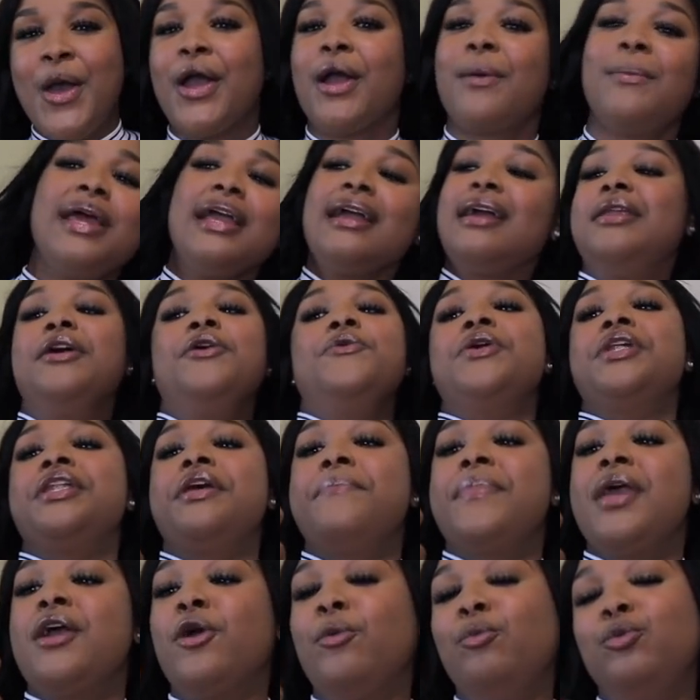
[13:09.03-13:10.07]
Come back and I want
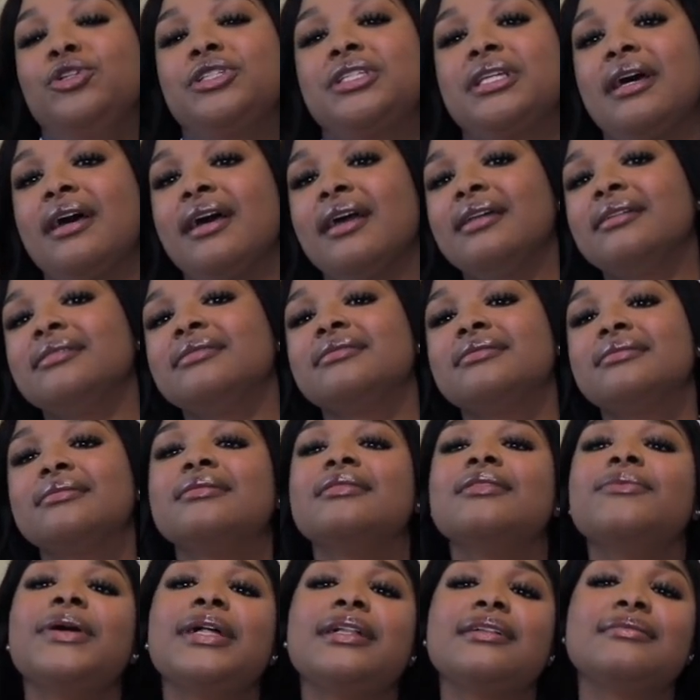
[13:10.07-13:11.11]
you to put on.
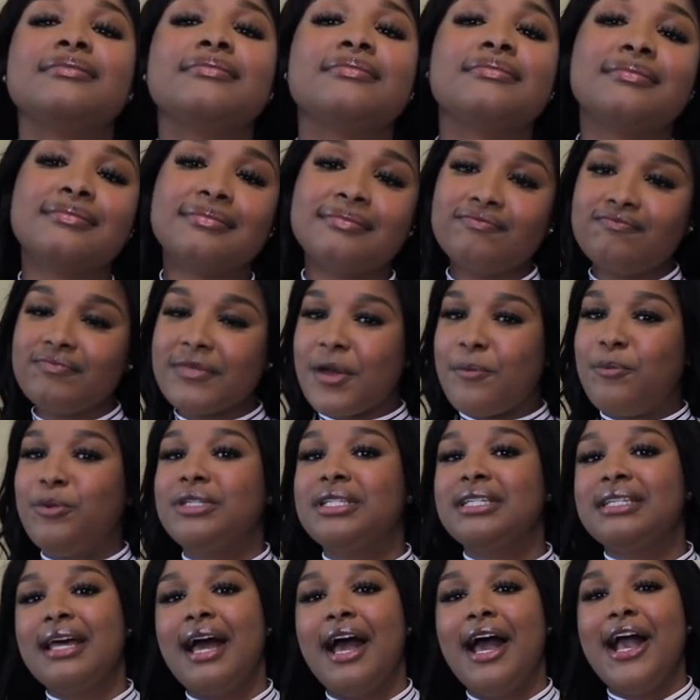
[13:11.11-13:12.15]
Well, you put
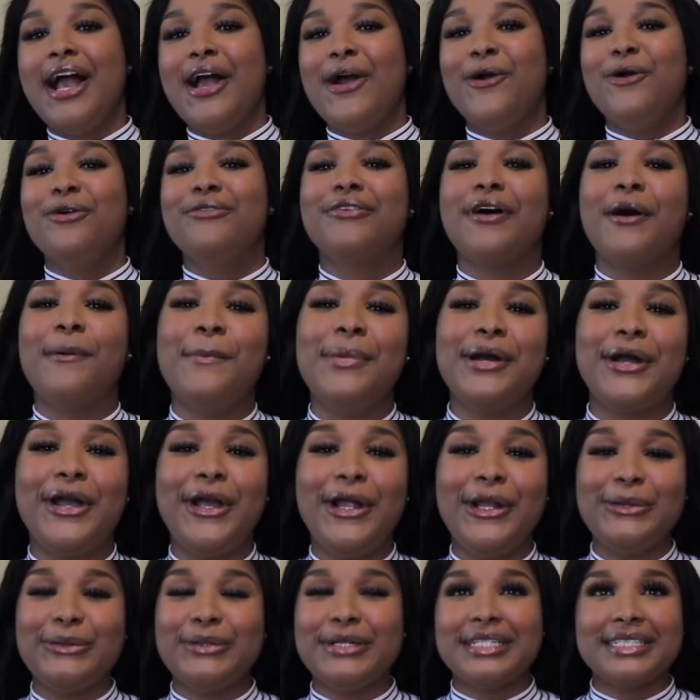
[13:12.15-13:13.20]
it over my
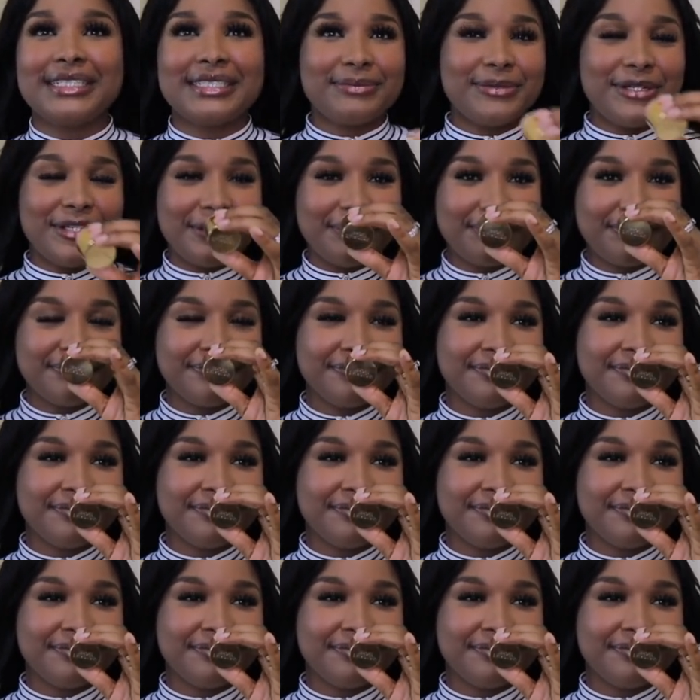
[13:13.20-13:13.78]
clothes, but